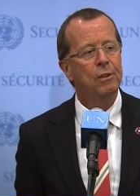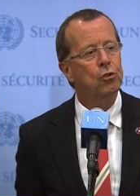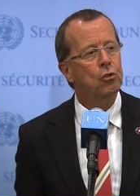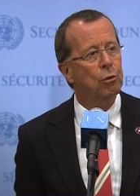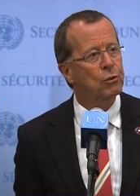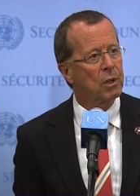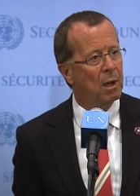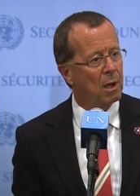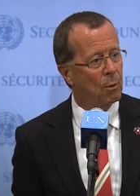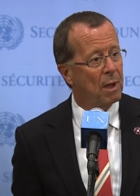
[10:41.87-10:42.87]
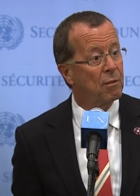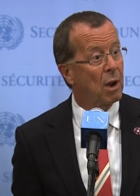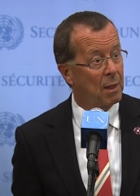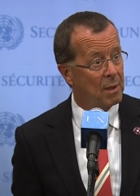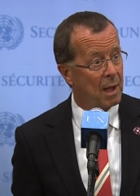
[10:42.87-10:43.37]
These drones are, however,
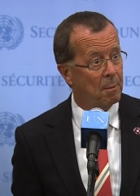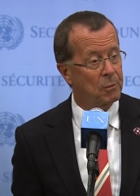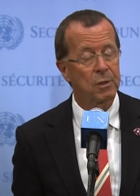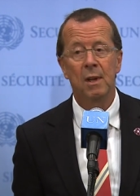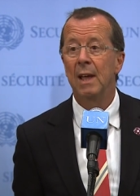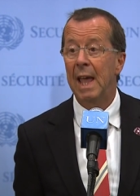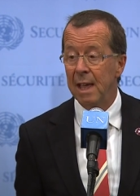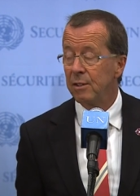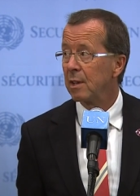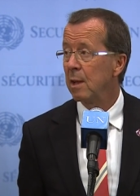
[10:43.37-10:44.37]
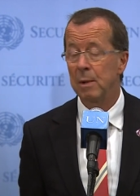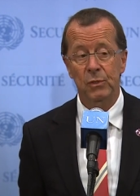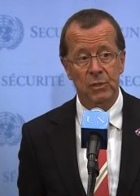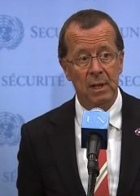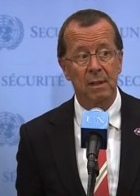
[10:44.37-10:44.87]
unarmed. And I
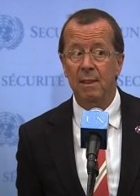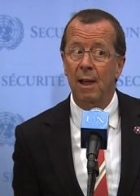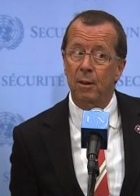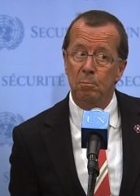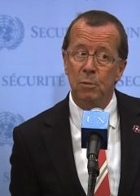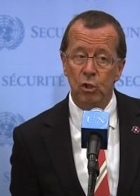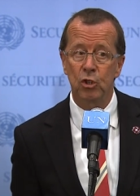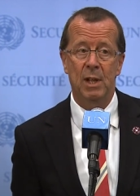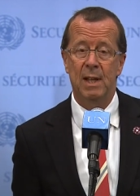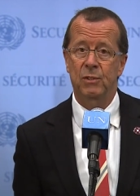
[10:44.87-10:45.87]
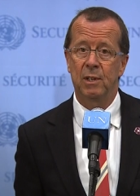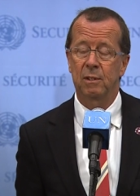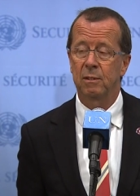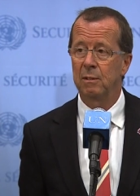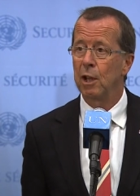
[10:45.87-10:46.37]
must say, they are a mission
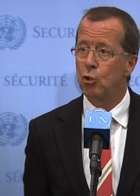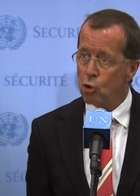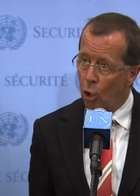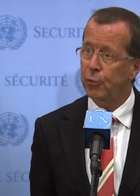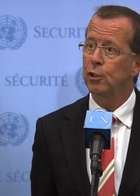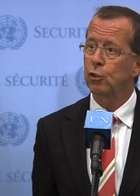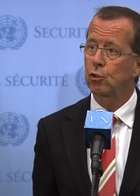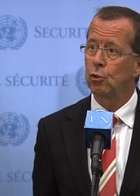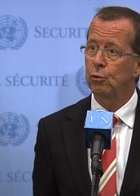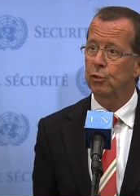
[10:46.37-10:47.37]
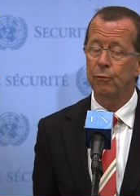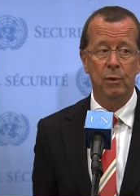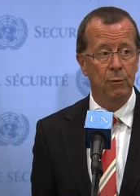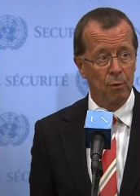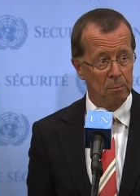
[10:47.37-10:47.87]
asset. They are not
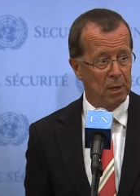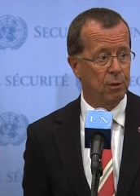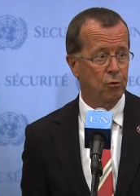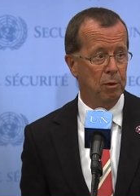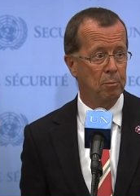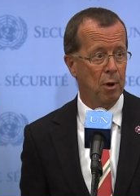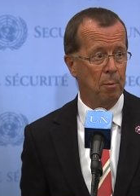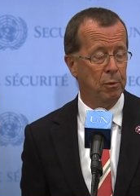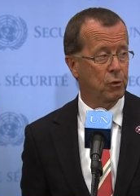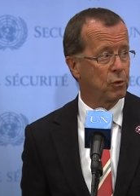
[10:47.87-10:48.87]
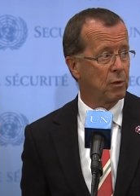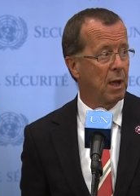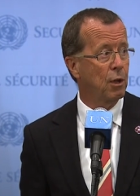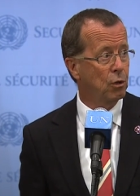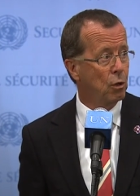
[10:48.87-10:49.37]
exclusively for military purpose. They
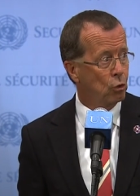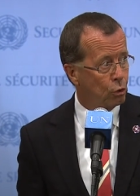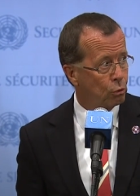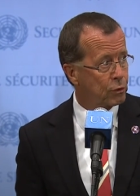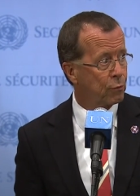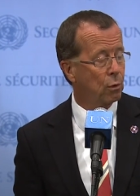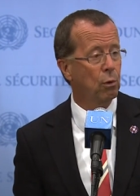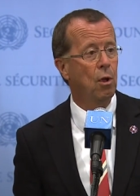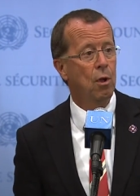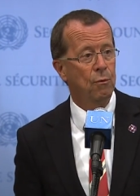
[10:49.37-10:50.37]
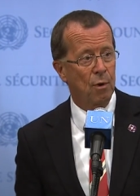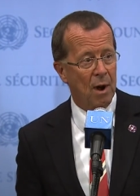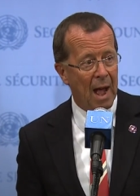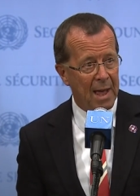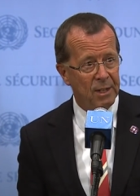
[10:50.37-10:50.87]
are useful for
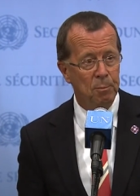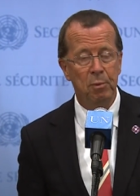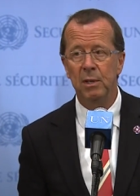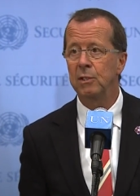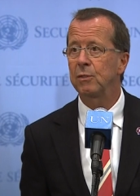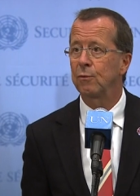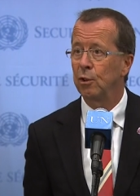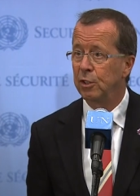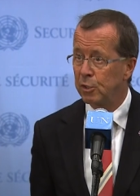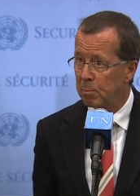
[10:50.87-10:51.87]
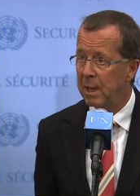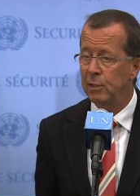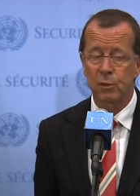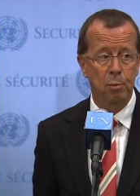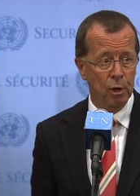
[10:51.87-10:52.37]
IDPs, for
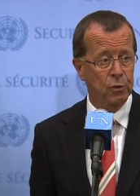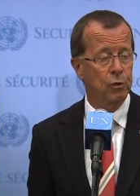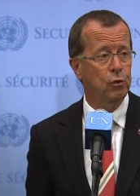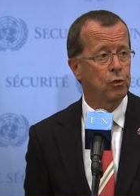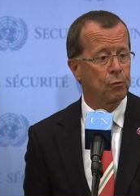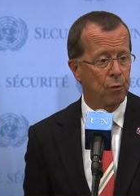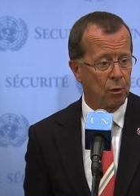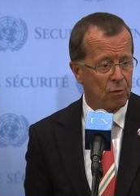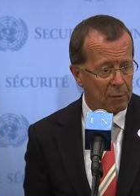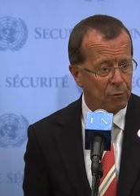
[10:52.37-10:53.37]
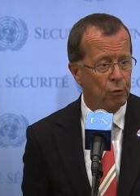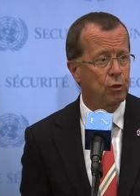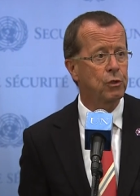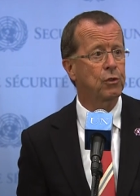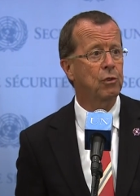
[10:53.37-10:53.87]
displaced persons, for
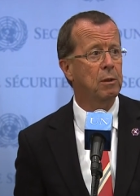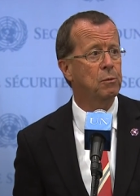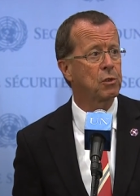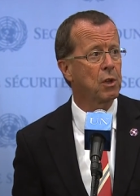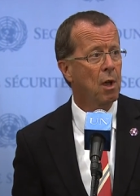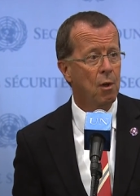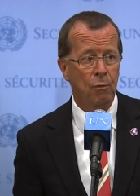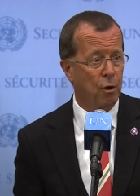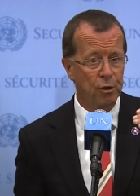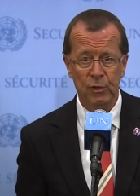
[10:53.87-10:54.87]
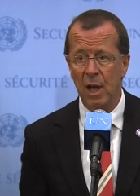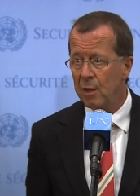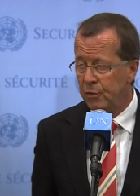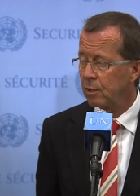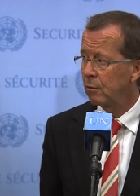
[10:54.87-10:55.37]
refugee streams, for
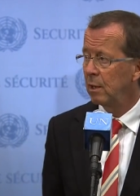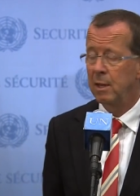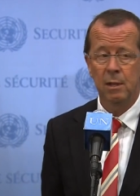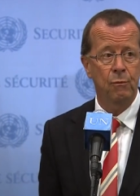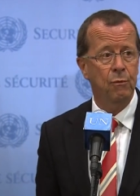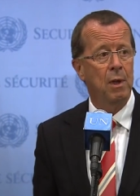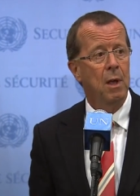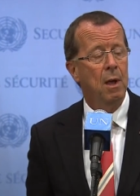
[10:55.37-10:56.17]
disaster relief,